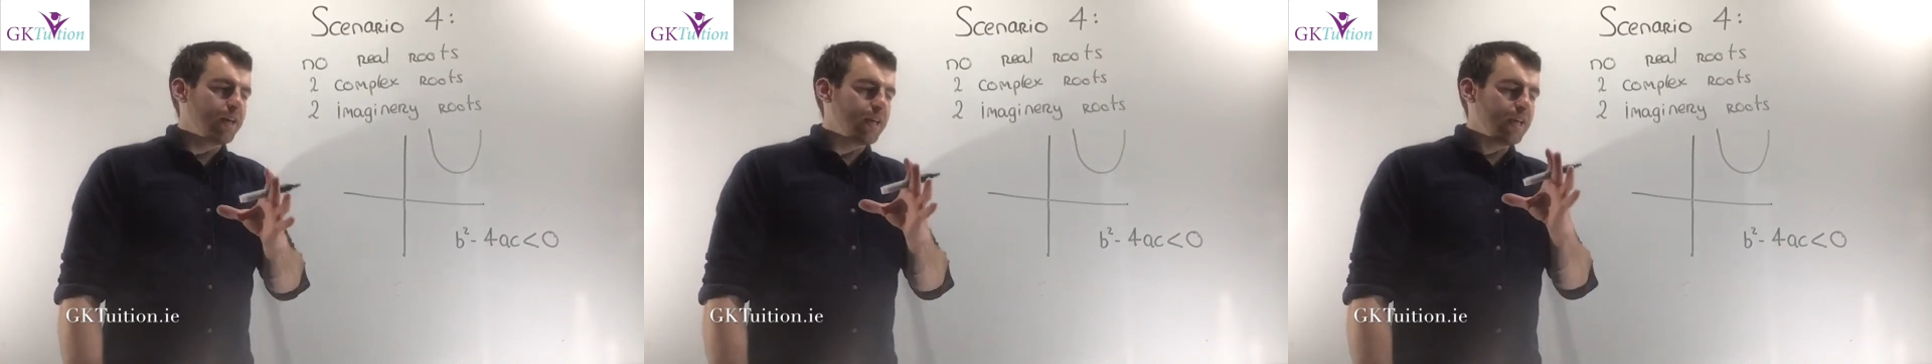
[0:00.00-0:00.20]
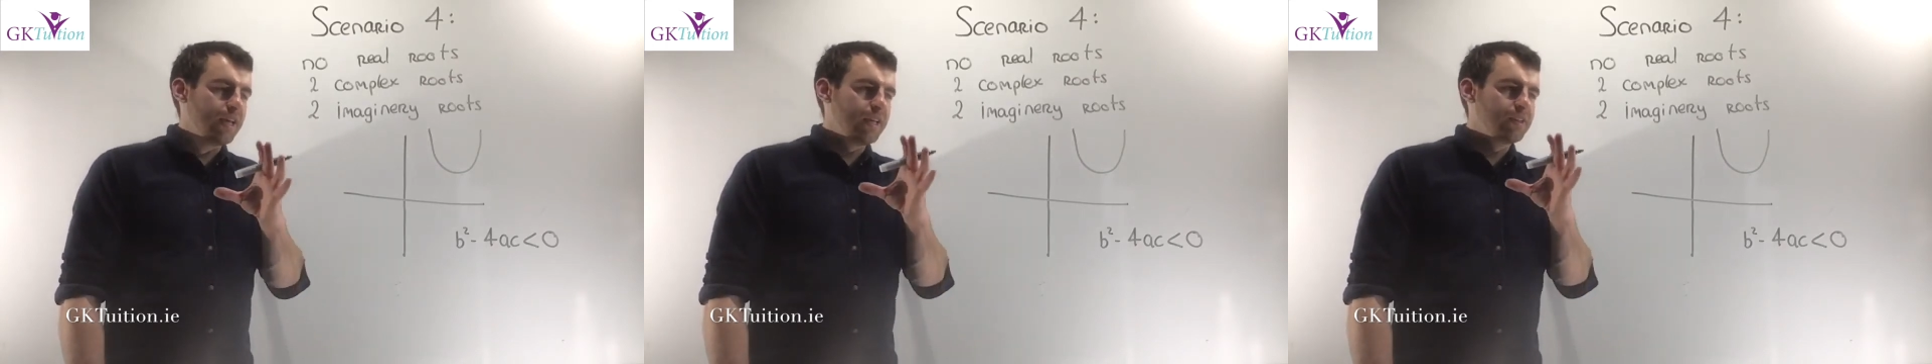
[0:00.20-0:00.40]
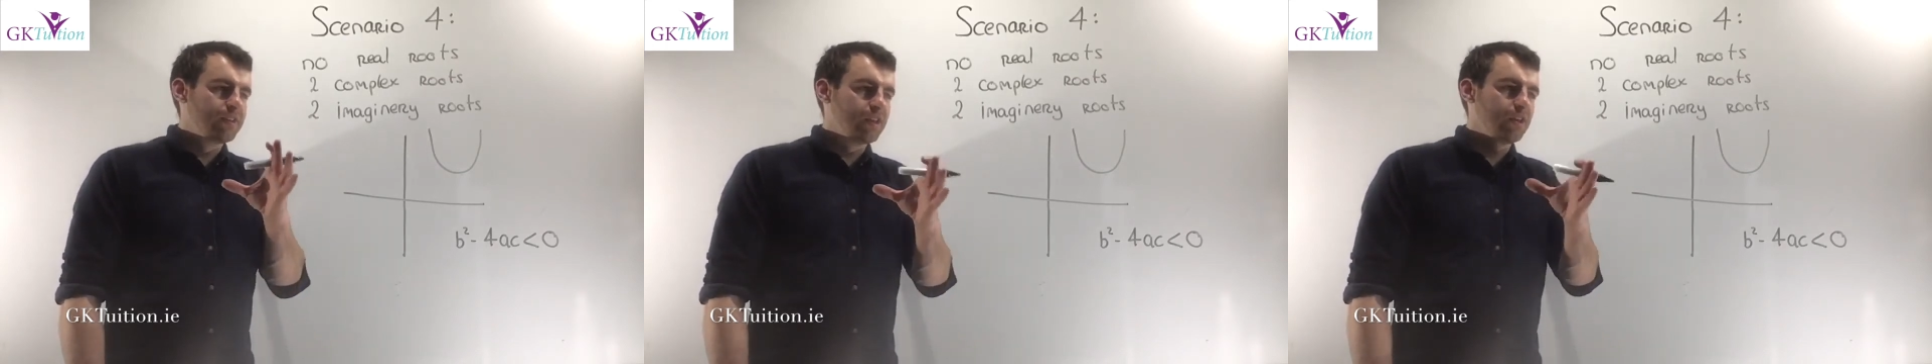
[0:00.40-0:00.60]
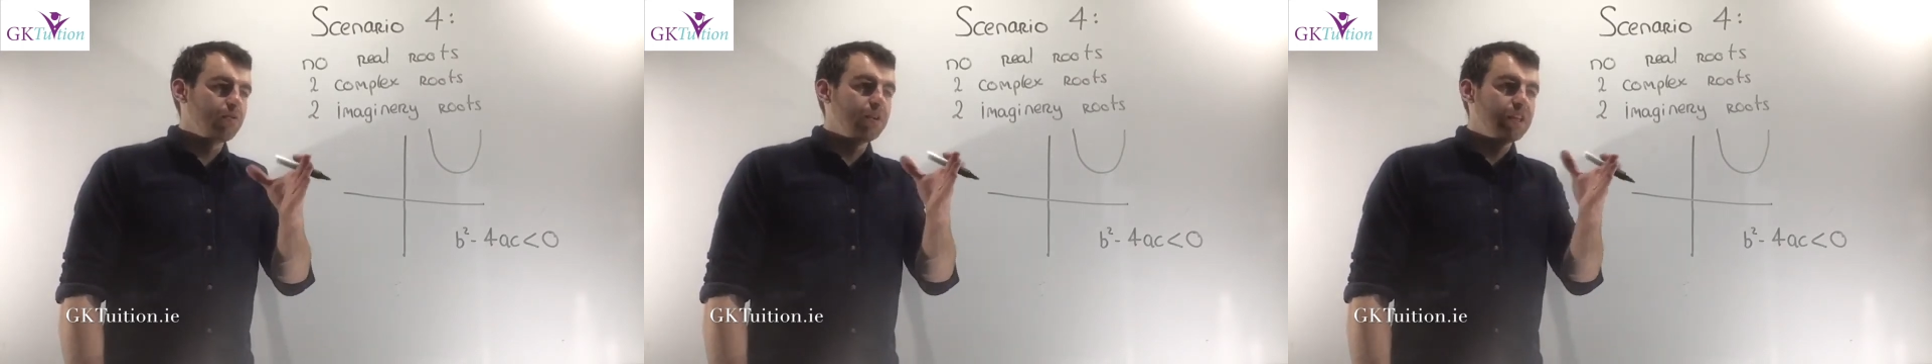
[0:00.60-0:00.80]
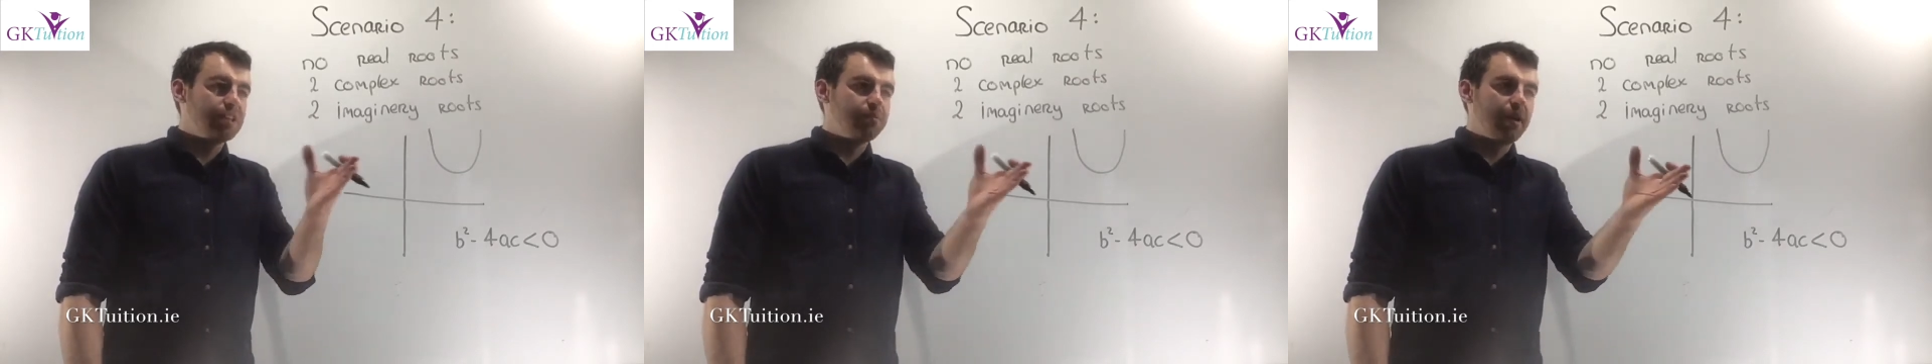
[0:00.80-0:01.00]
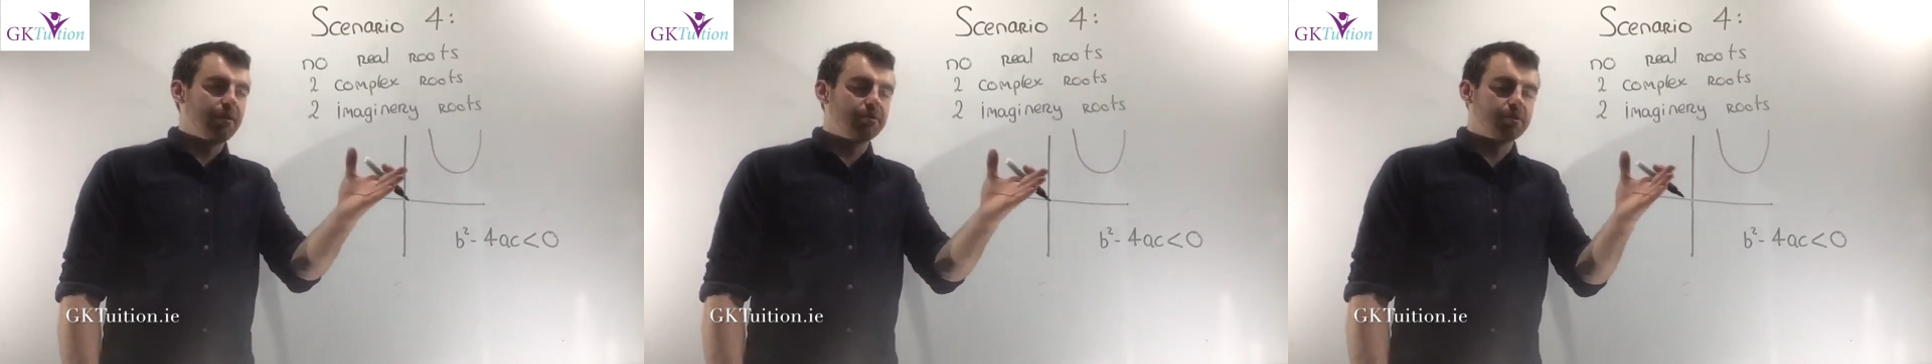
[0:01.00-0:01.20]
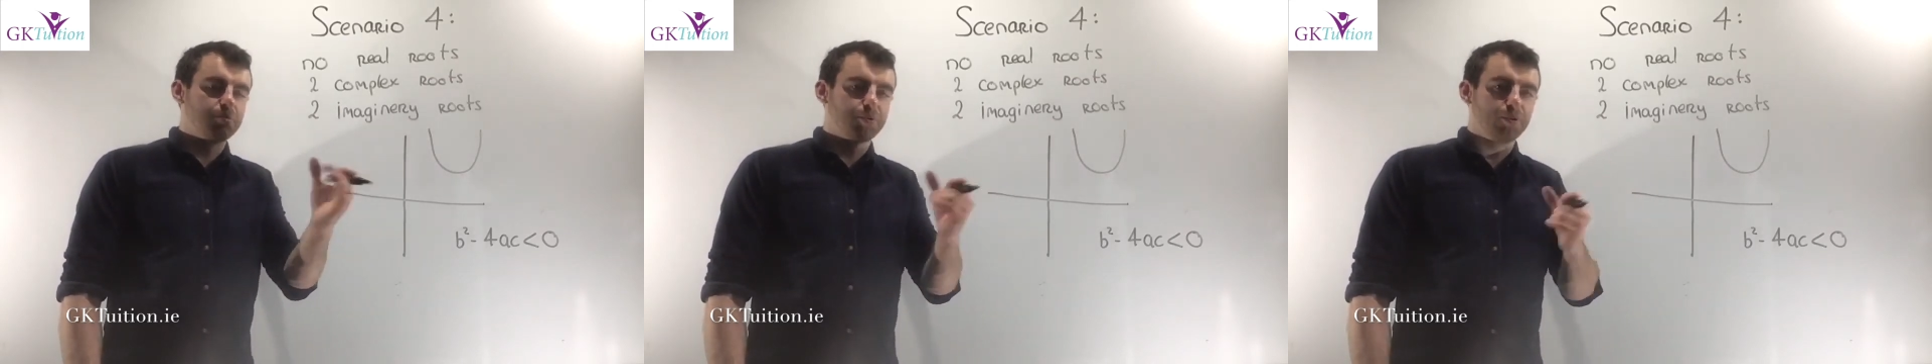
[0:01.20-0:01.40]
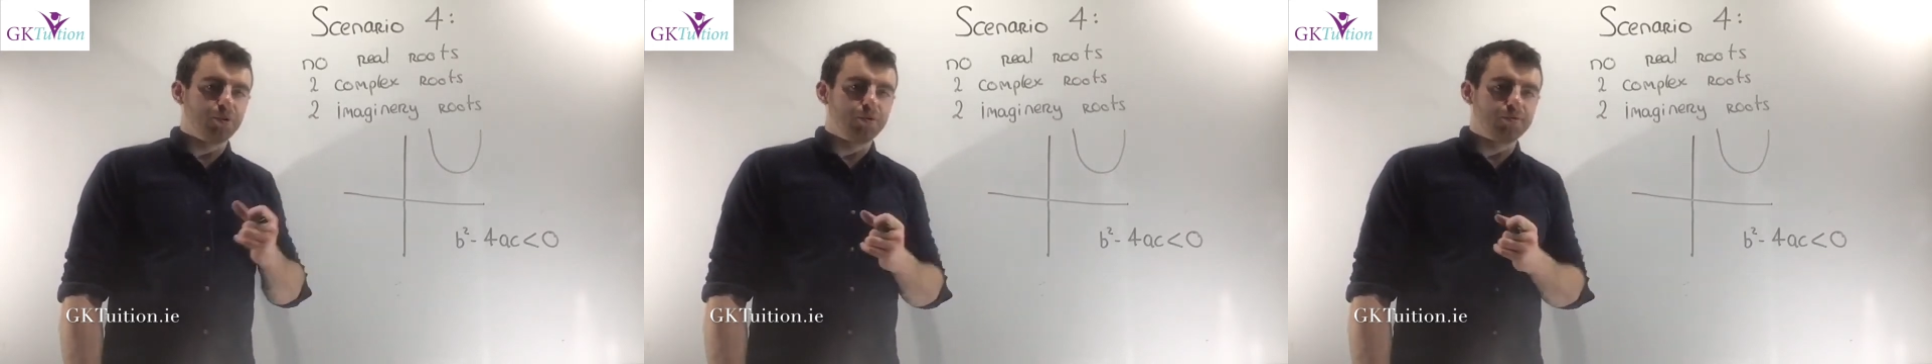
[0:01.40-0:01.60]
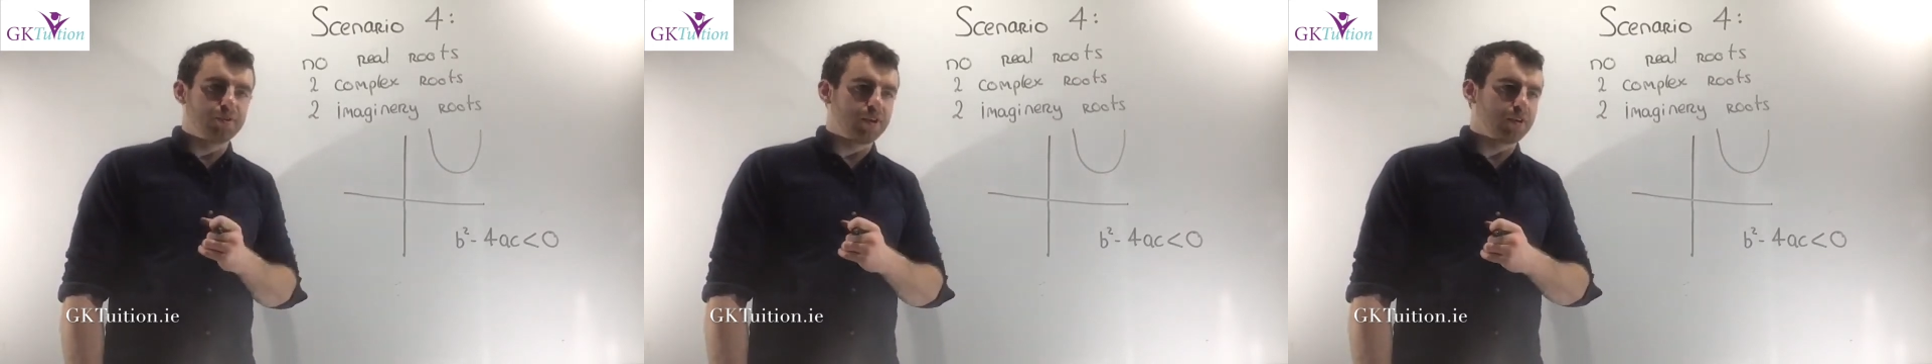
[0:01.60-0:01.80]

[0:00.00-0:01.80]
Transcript: is you need to be able to prove that